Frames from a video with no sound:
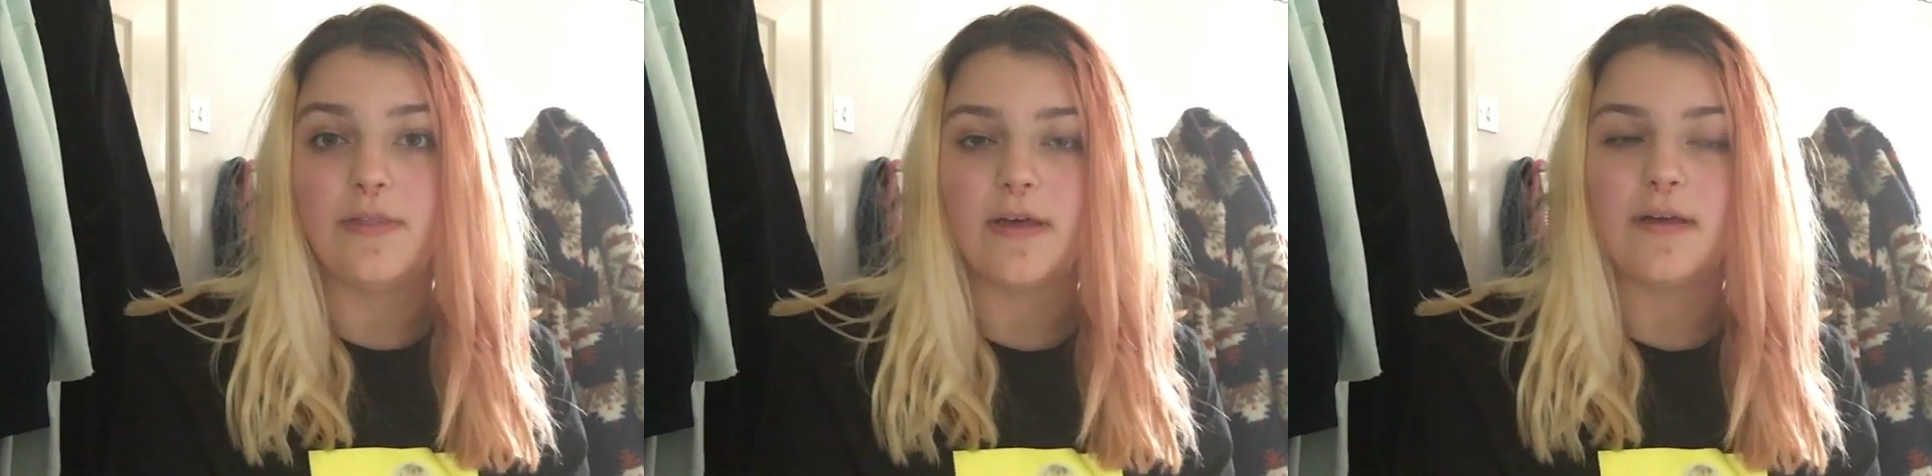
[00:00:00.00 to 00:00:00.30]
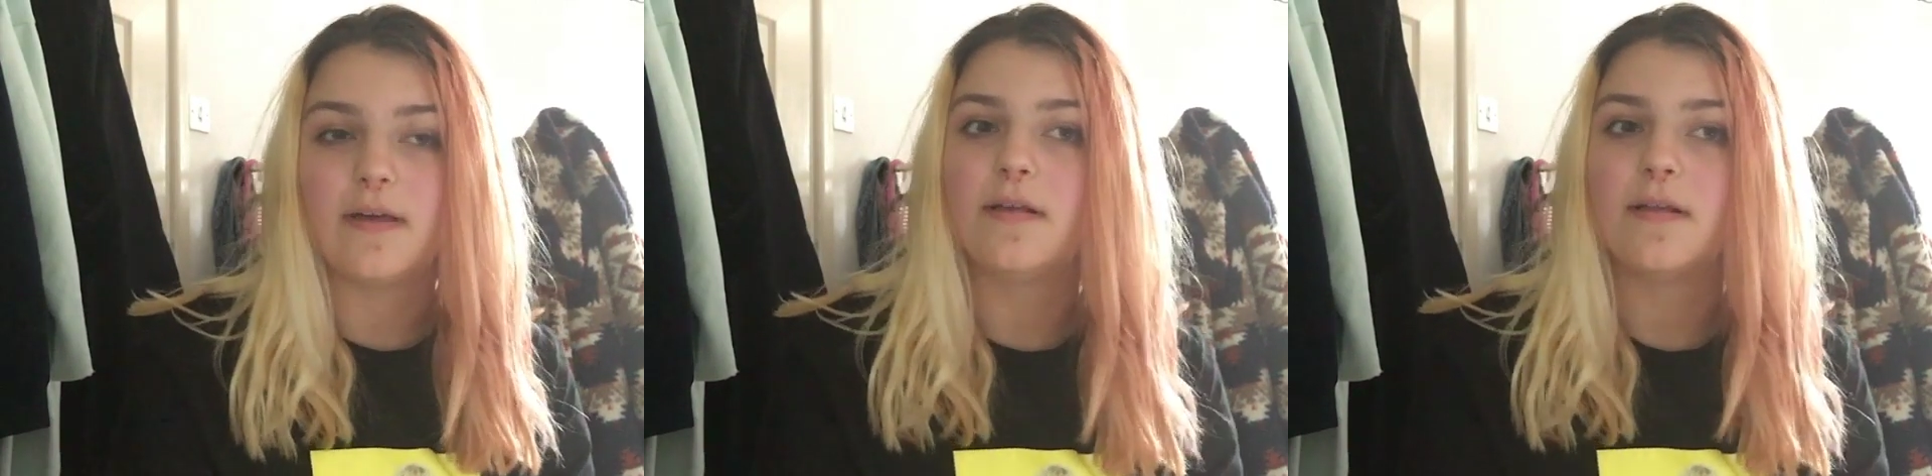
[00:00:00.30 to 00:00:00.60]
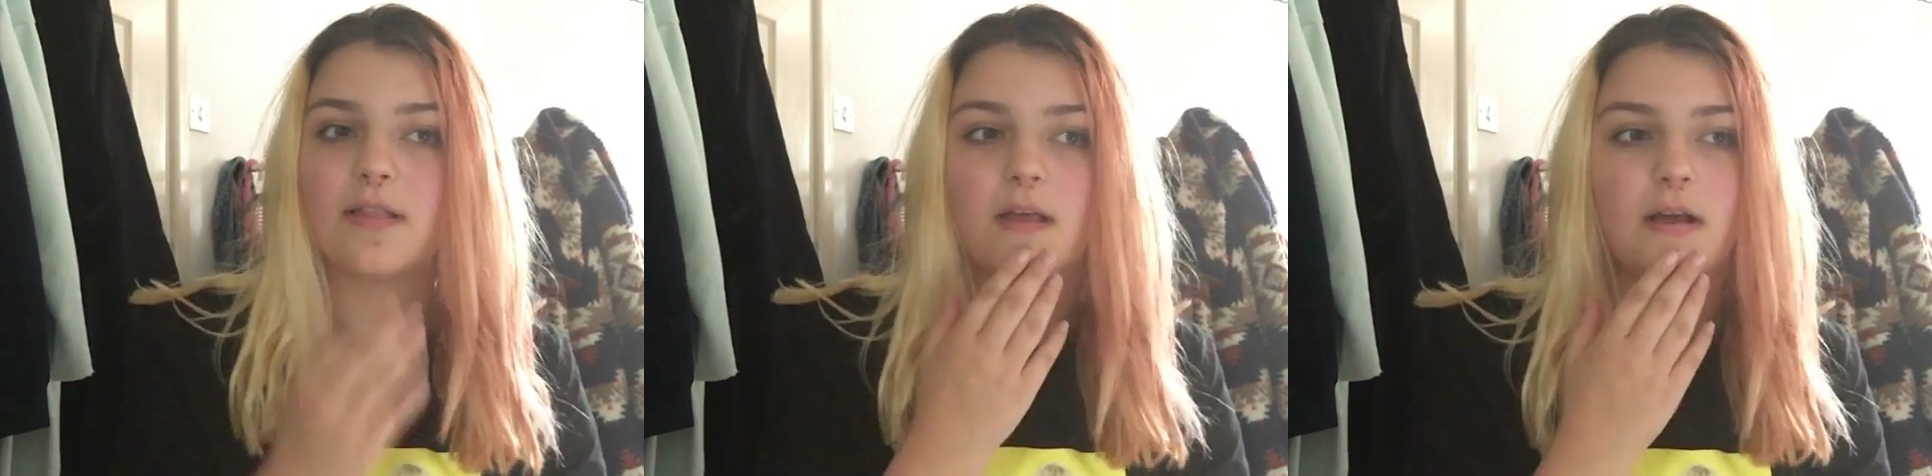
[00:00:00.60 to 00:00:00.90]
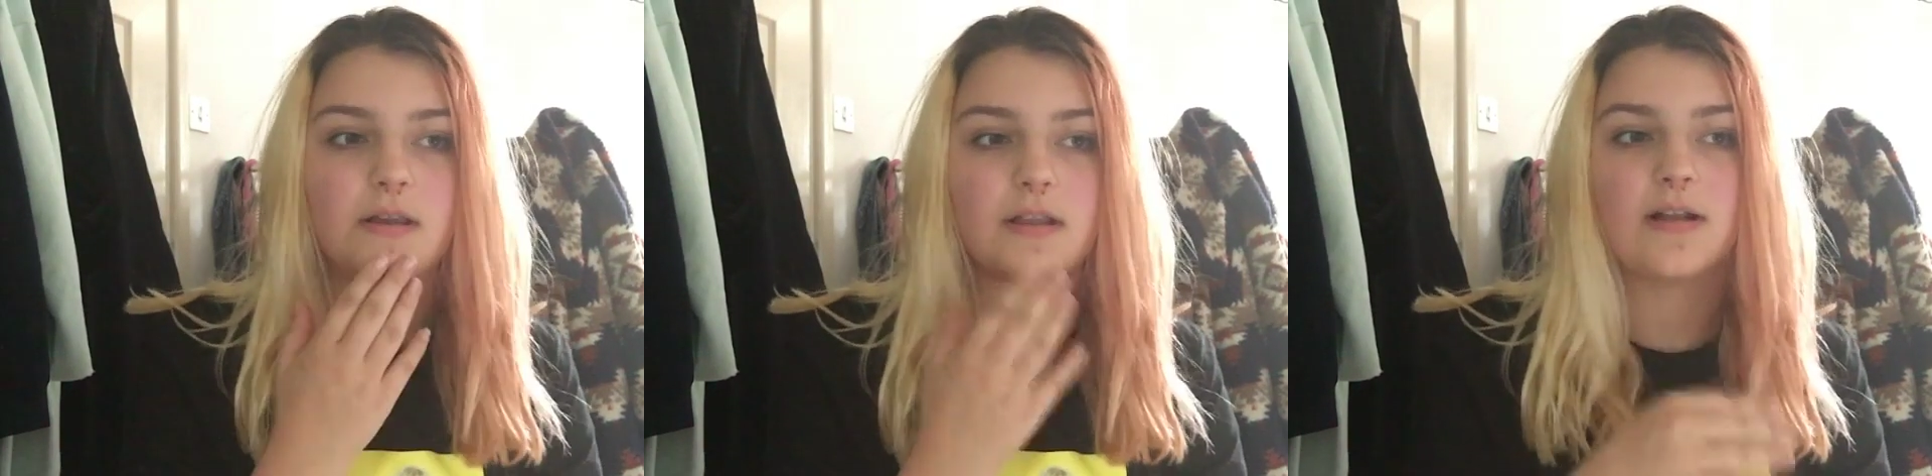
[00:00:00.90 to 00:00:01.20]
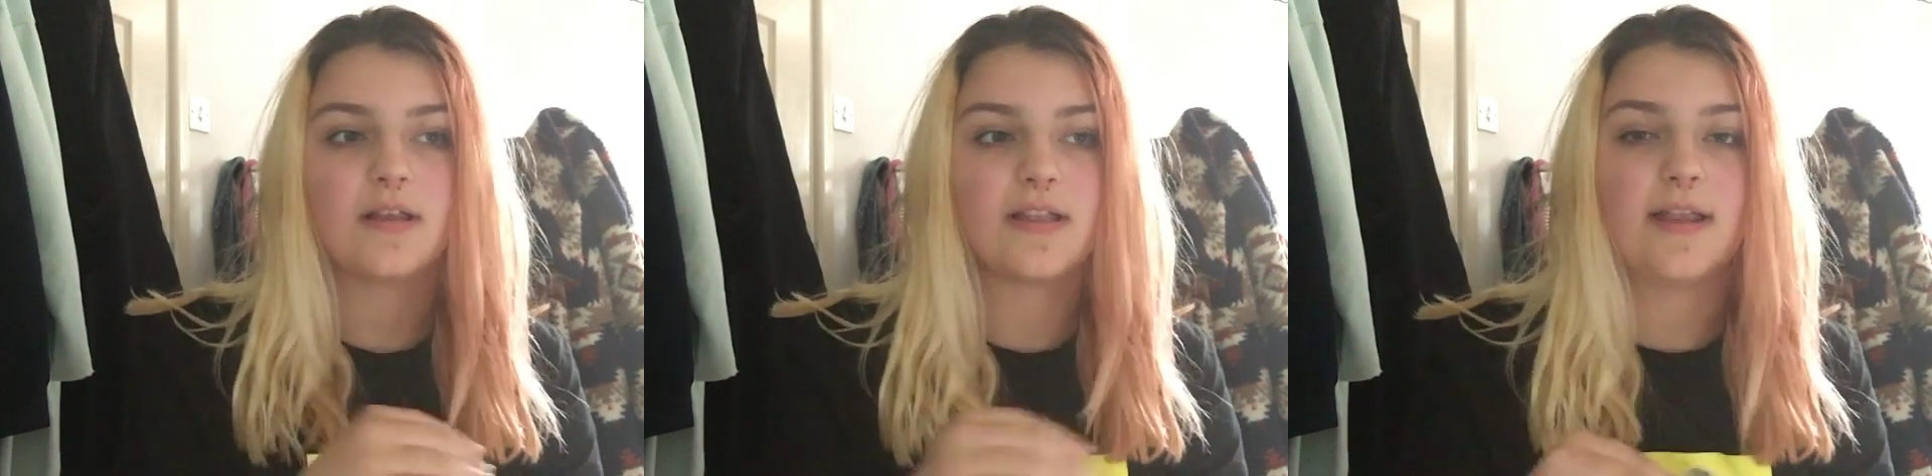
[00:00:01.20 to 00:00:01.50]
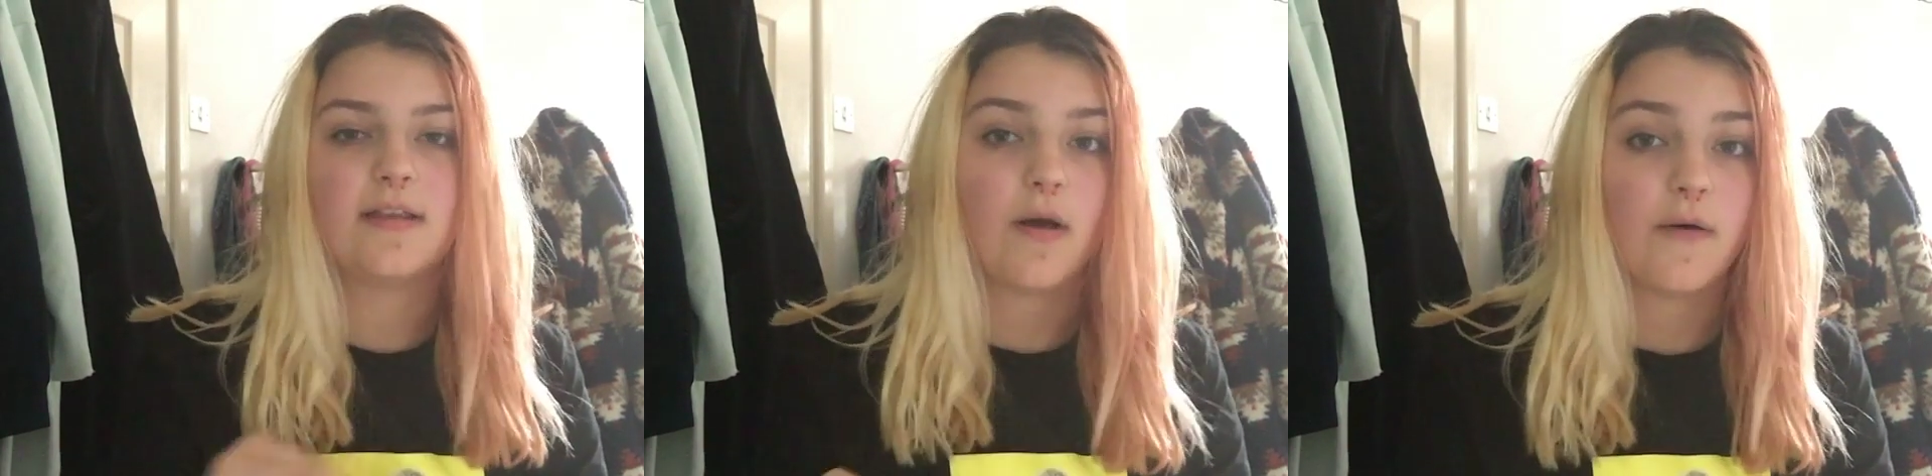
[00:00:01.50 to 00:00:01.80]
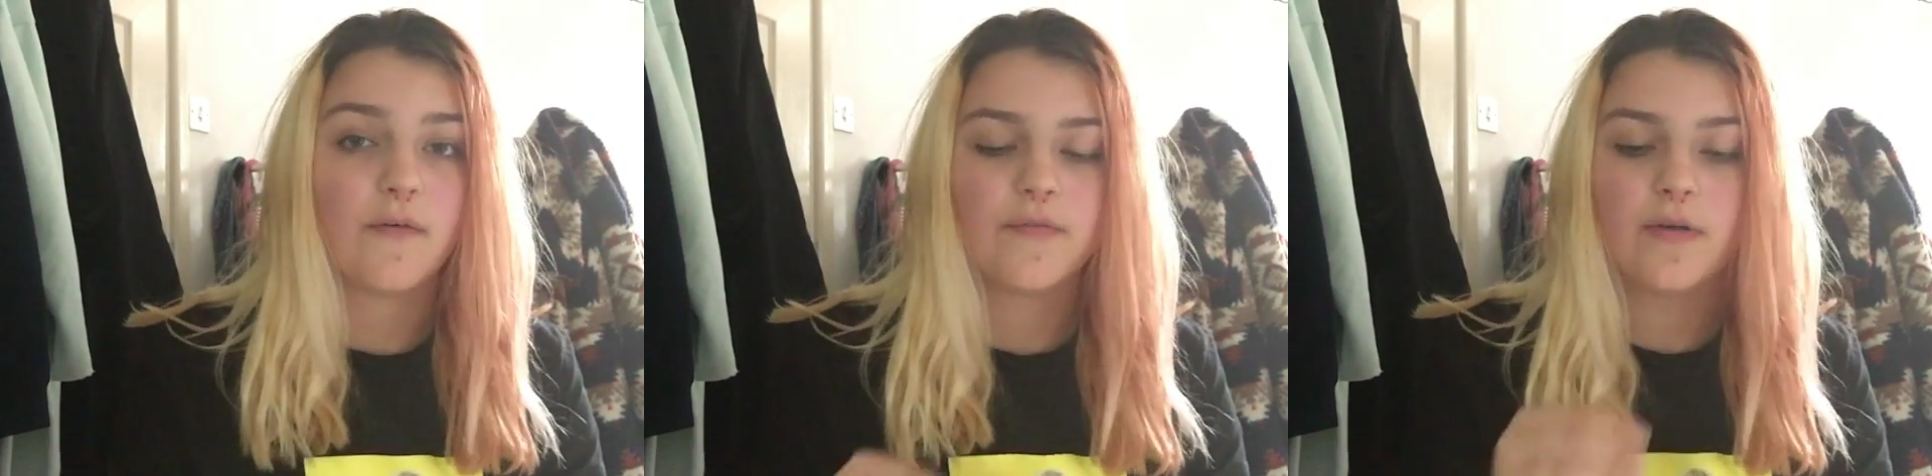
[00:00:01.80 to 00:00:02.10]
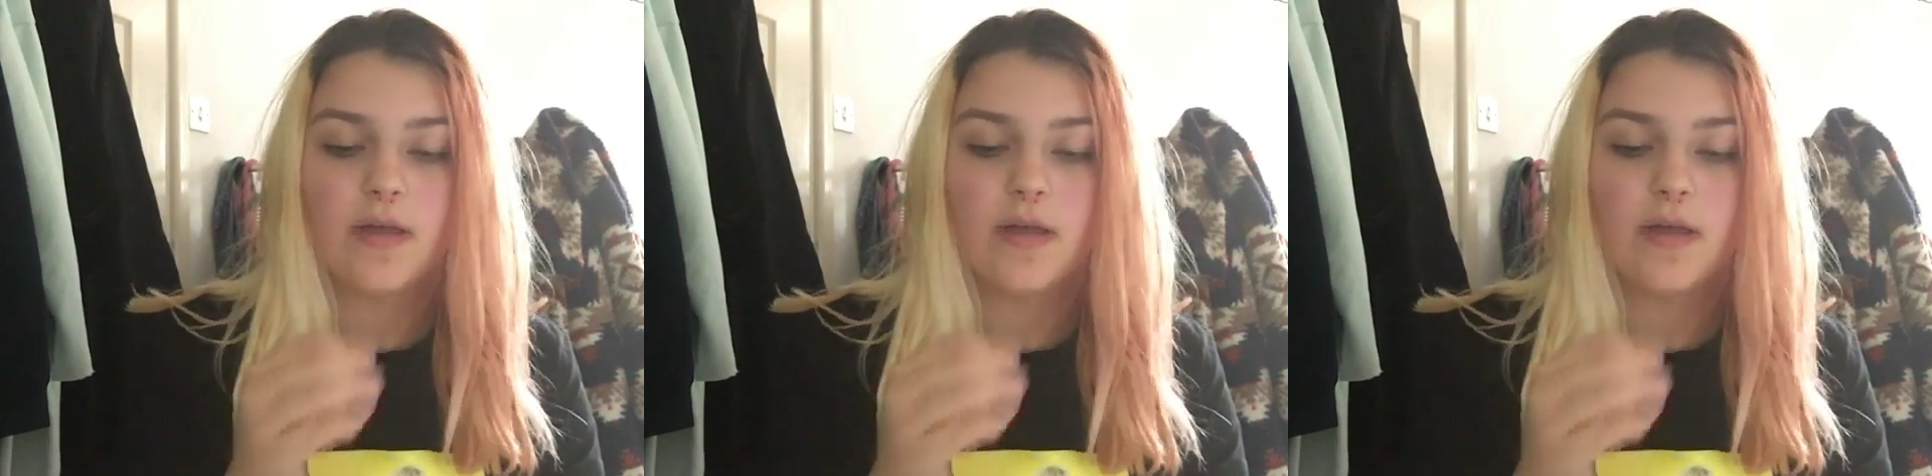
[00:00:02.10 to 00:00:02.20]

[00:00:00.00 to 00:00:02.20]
there, so I just had to send it off.